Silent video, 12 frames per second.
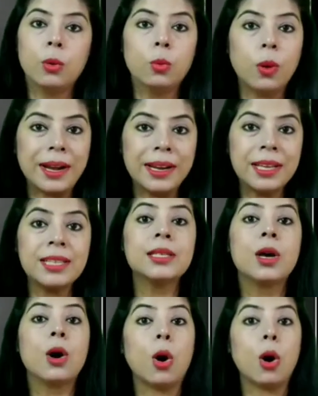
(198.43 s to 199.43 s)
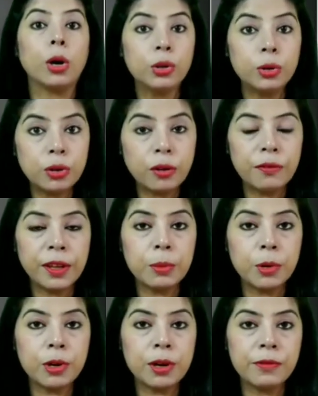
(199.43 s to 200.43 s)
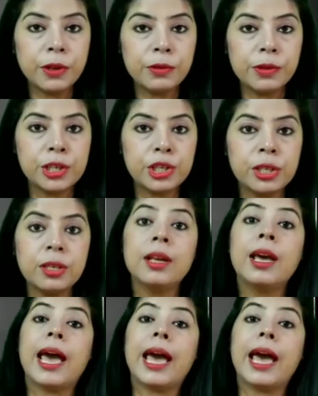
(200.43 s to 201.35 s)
One is autotrophic mode of nutrition,